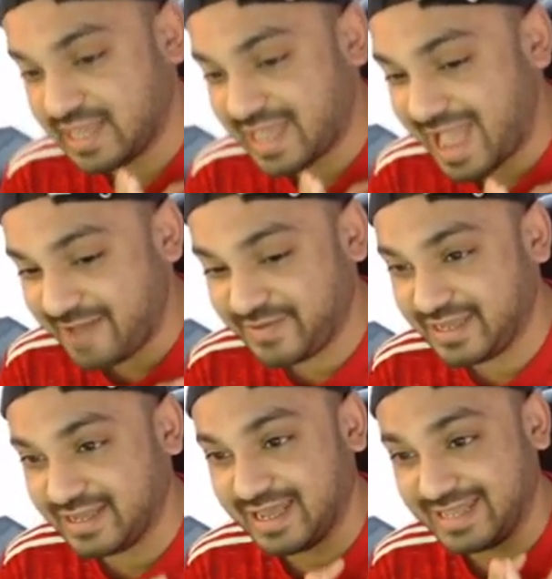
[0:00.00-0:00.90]

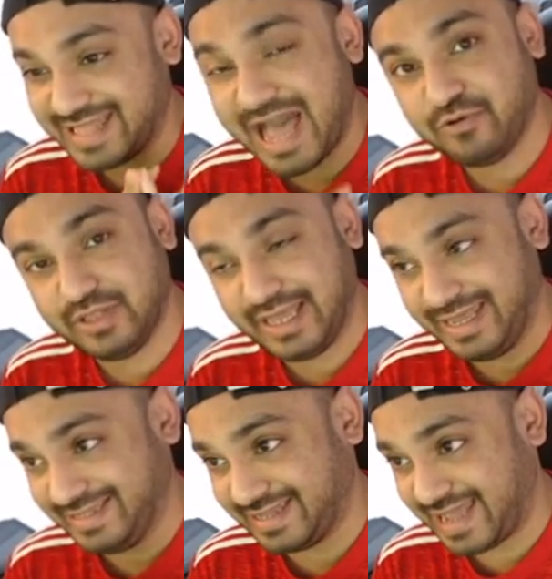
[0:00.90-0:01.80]
having an outlet
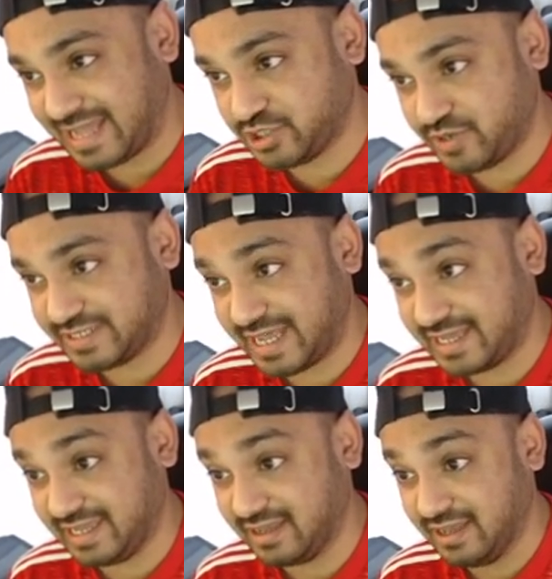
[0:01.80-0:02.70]
in the
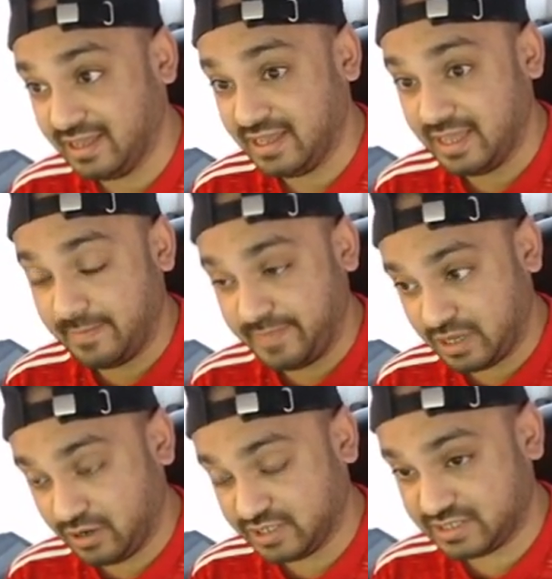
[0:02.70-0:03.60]
counter-attacking,
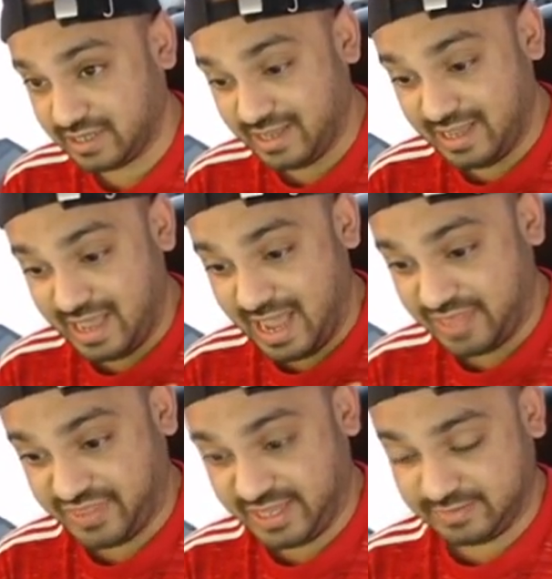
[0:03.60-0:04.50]
because I
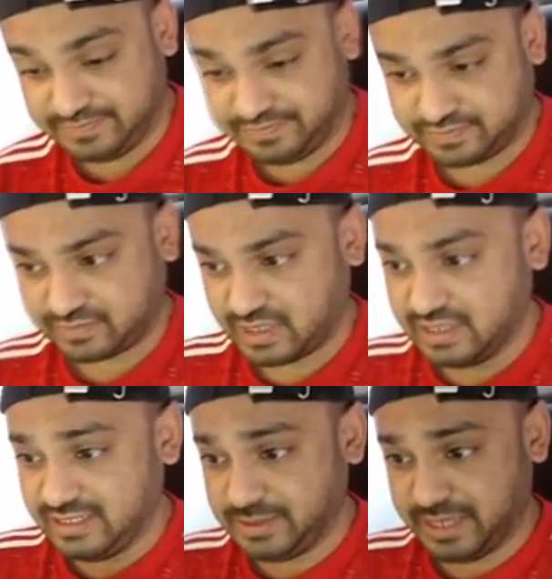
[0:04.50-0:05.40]
think
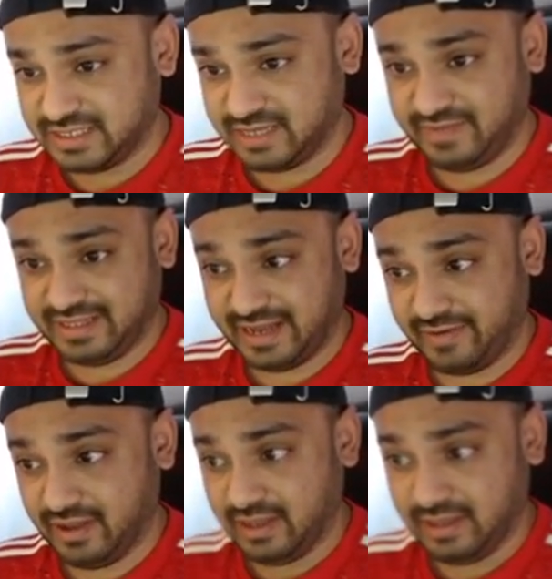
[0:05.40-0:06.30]
defensively
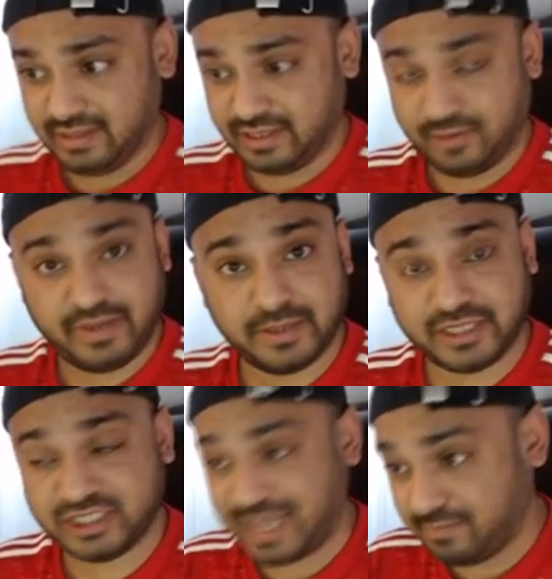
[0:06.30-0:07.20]
they're, they're a bit of a
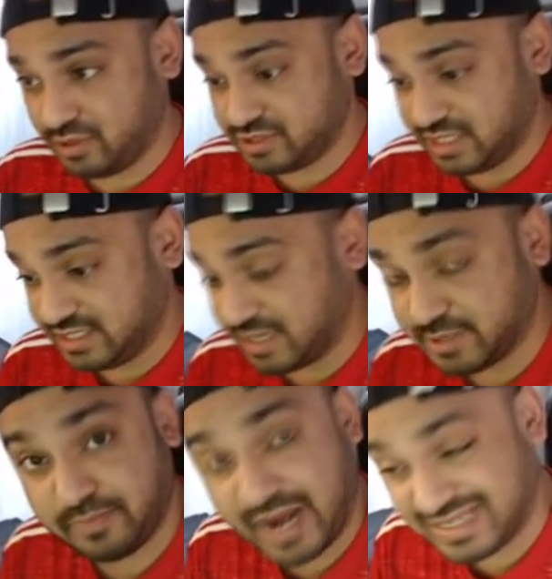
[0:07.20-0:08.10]
shambles in terms
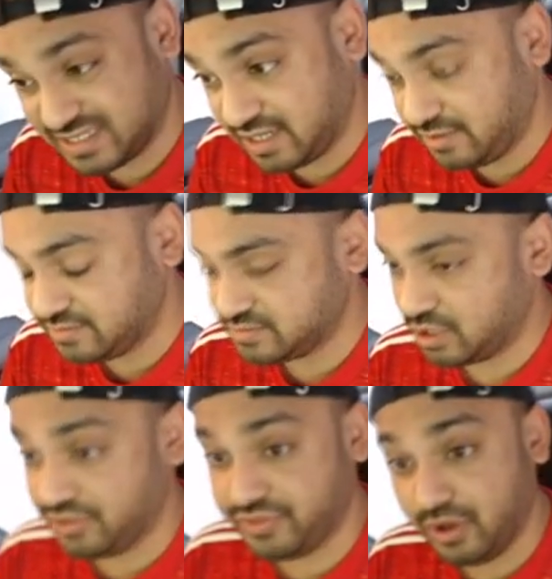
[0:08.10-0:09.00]
of personnel.
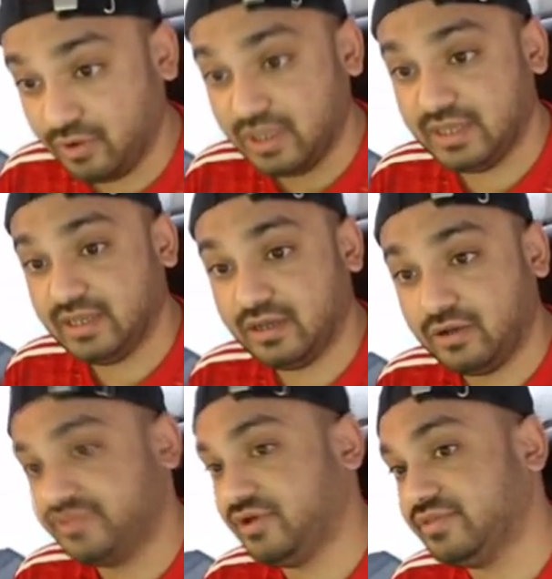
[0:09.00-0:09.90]
Although,
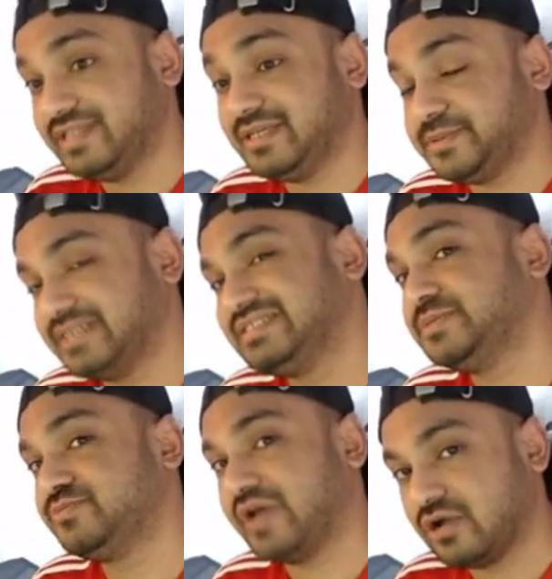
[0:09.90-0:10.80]
although the
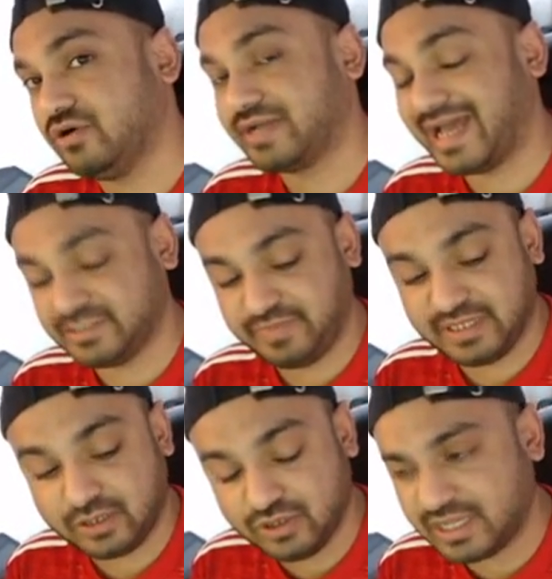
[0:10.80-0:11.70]
defensive record has
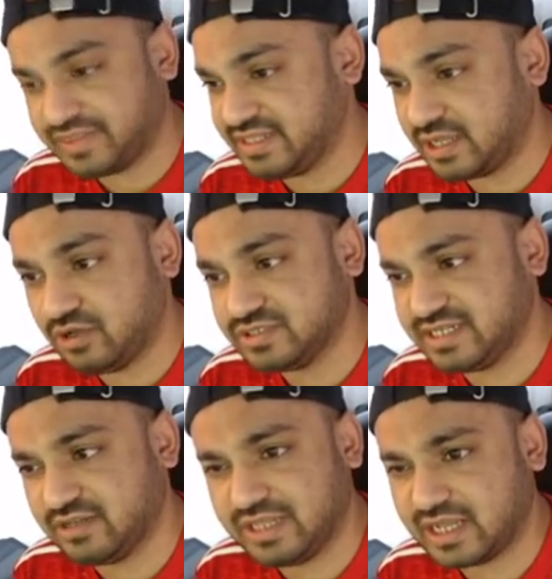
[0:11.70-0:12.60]
been good, I think they
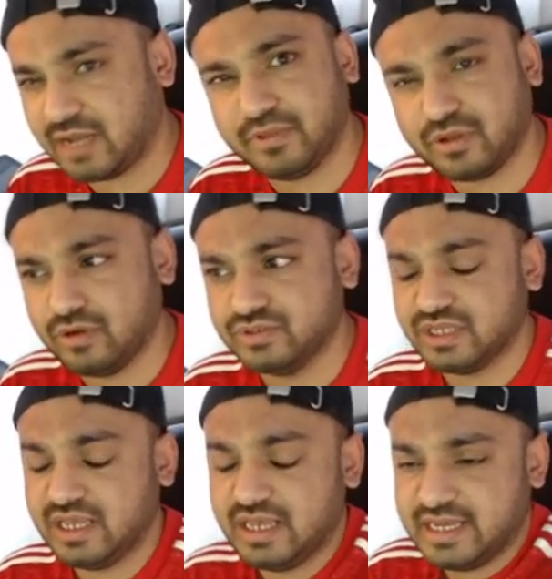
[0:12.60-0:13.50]
conceded only a couple of goals
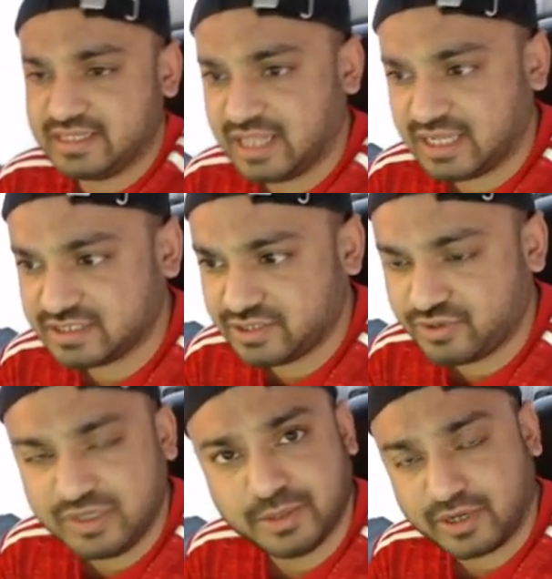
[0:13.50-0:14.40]
in the last
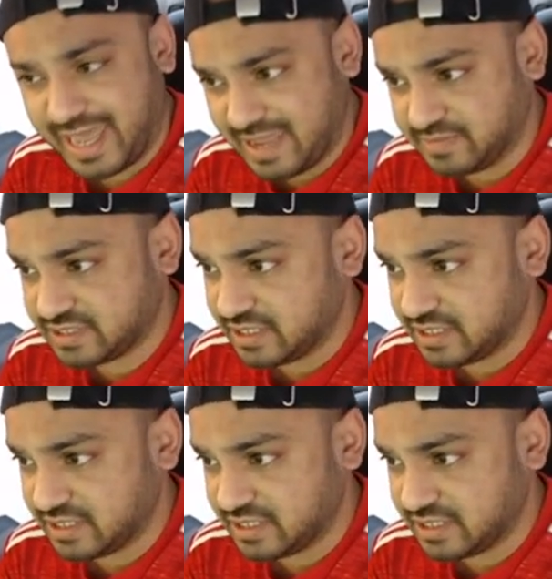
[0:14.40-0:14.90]
three, four games.